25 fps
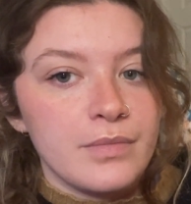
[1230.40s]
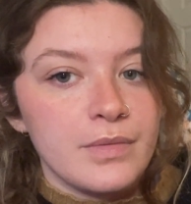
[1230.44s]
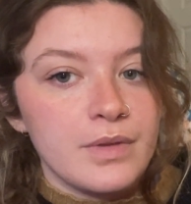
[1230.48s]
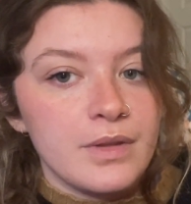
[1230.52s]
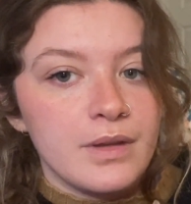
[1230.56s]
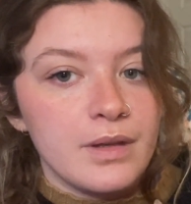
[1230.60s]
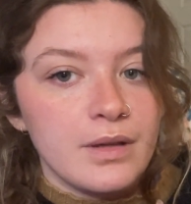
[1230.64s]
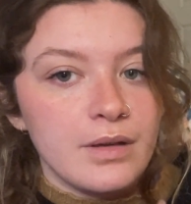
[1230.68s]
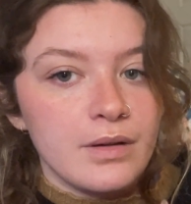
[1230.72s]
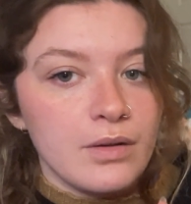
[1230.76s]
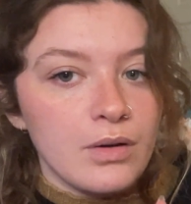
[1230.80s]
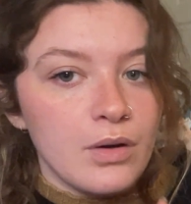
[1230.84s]

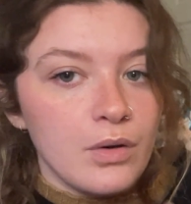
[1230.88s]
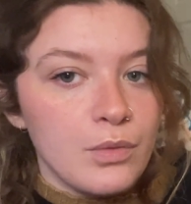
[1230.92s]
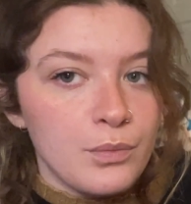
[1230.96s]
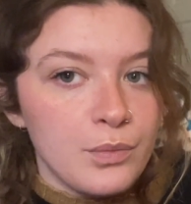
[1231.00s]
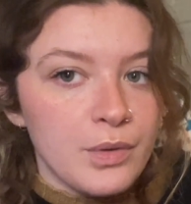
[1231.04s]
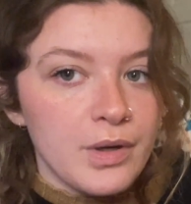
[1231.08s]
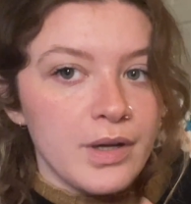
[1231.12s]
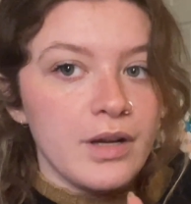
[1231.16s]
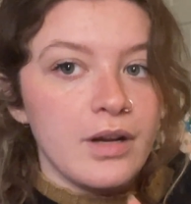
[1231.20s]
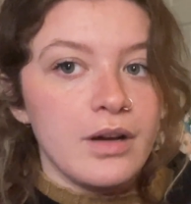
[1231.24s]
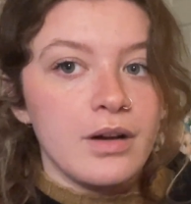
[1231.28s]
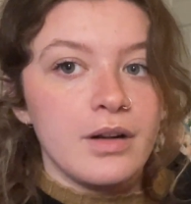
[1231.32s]
the
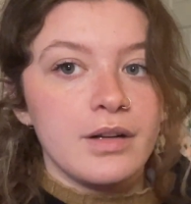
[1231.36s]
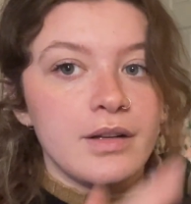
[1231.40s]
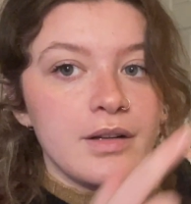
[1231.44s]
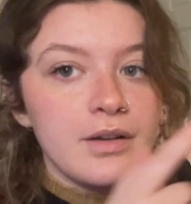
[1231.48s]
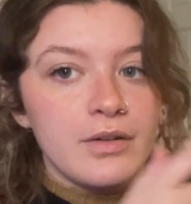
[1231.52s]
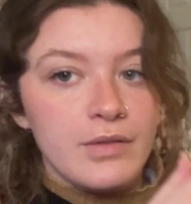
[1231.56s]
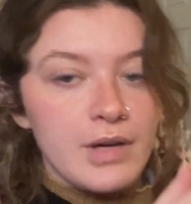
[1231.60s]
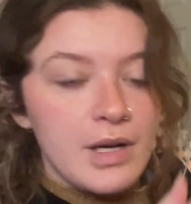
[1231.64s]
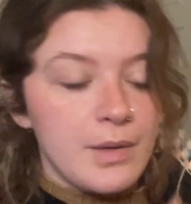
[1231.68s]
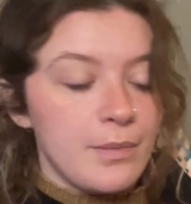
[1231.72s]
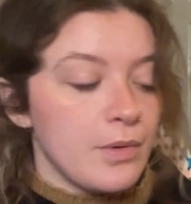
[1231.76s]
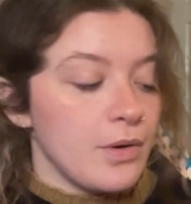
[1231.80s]
ombre yarn, the
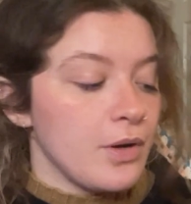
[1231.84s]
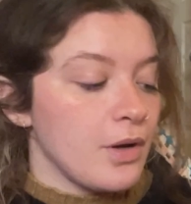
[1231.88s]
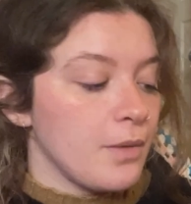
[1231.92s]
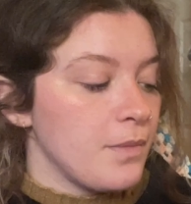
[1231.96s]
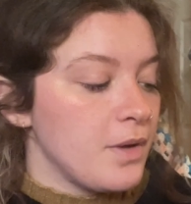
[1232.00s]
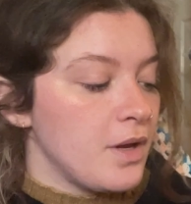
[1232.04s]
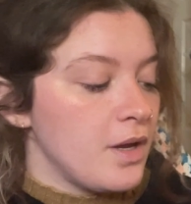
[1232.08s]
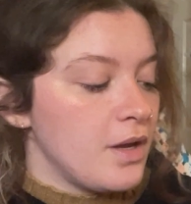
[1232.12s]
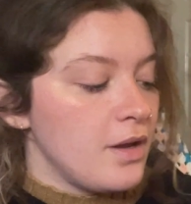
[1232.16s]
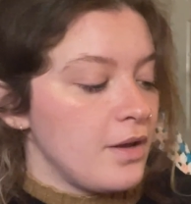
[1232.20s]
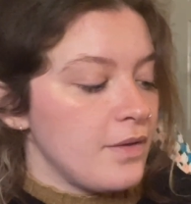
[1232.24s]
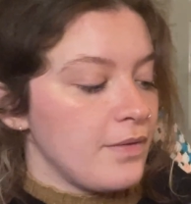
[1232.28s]
rainbow yarn,
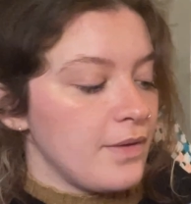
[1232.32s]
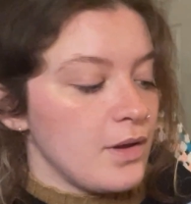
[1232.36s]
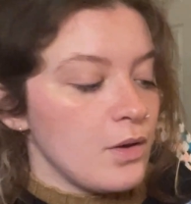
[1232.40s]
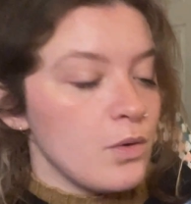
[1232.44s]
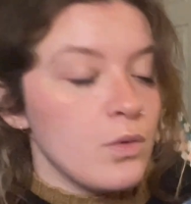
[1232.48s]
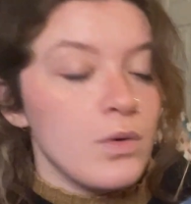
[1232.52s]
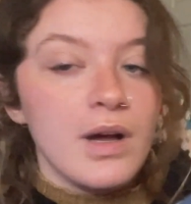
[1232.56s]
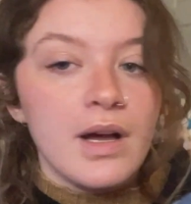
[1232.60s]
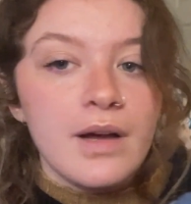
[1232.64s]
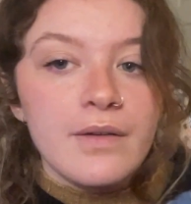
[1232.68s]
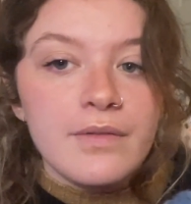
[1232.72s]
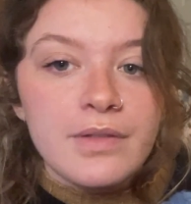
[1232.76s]
they
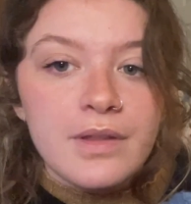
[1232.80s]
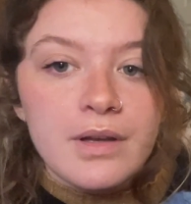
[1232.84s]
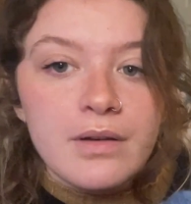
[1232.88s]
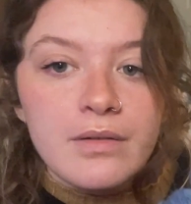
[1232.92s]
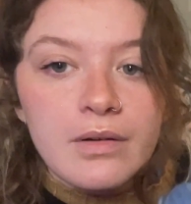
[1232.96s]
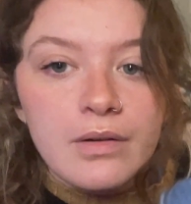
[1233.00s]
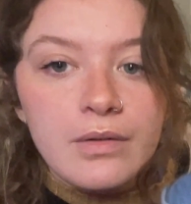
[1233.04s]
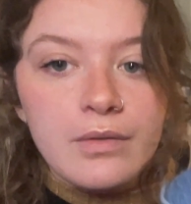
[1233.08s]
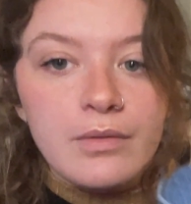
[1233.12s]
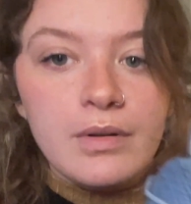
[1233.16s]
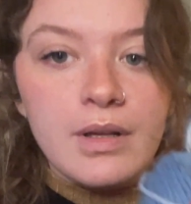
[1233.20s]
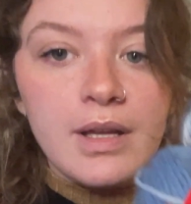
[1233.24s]
all have their
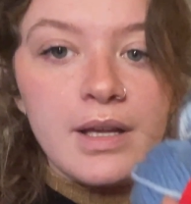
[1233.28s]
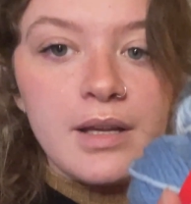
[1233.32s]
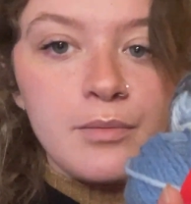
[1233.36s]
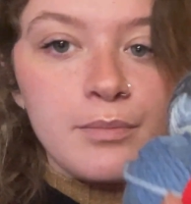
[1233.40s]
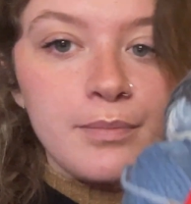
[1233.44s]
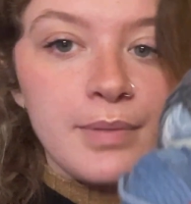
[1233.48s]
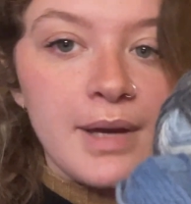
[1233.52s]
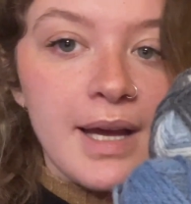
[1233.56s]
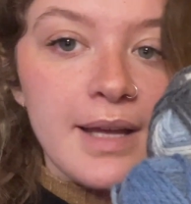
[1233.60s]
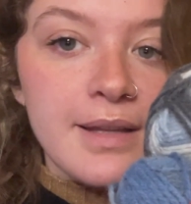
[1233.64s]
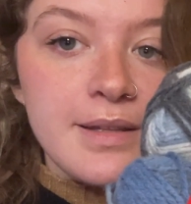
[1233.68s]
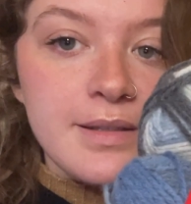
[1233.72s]
own like
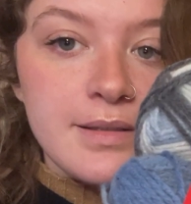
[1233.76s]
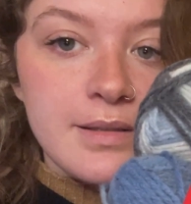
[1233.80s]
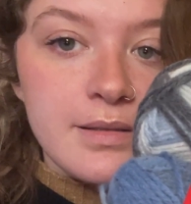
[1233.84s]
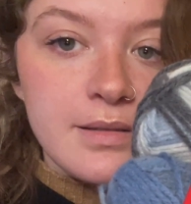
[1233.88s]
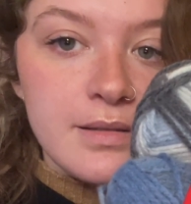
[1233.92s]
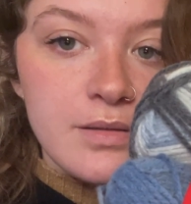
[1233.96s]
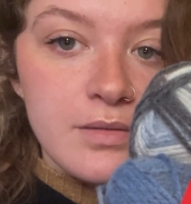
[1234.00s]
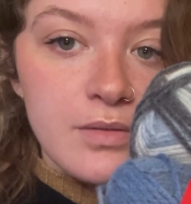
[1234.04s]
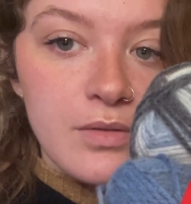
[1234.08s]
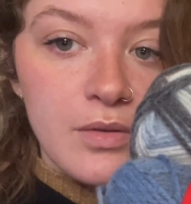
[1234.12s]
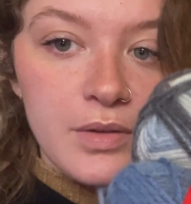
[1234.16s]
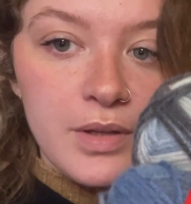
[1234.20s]

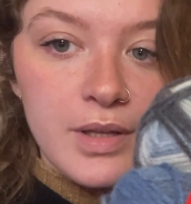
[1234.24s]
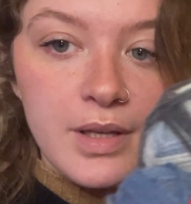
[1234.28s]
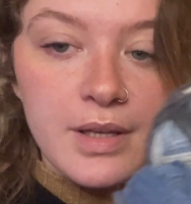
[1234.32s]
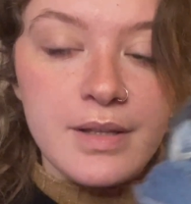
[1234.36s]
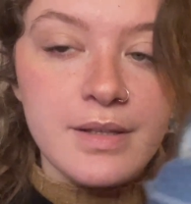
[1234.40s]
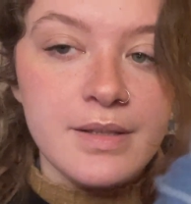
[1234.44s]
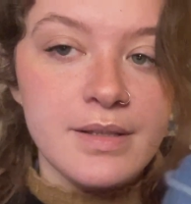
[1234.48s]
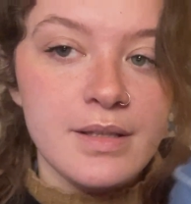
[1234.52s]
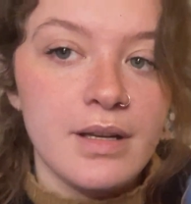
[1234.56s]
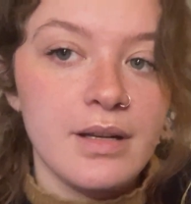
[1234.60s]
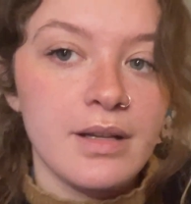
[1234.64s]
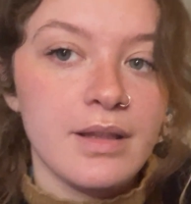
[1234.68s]
pattern on the
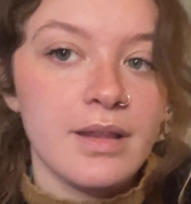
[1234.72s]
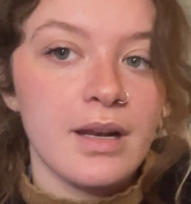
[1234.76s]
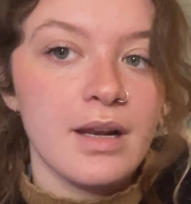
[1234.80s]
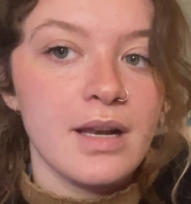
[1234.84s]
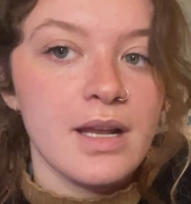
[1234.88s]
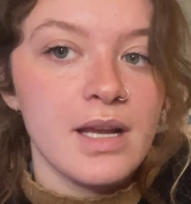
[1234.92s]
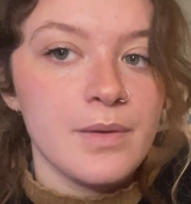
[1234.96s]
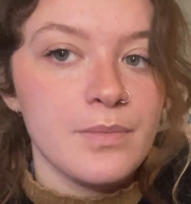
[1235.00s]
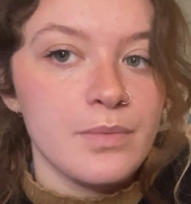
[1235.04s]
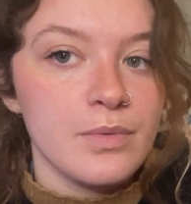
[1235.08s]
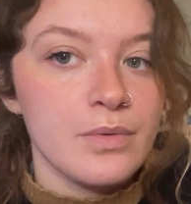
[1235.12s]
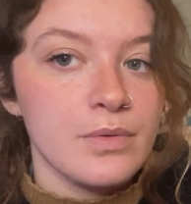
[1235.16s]
inside of the
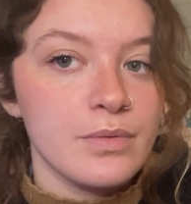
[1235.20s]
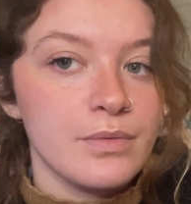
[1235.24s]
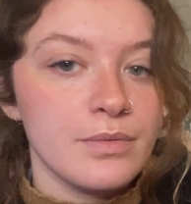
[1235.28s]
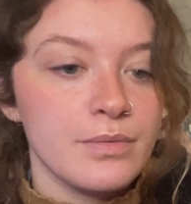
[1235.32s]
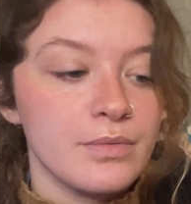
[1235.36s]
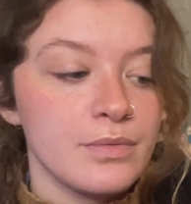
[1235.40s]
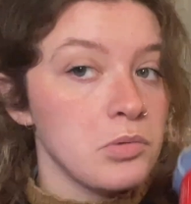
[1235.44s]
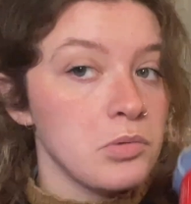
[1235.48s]
label.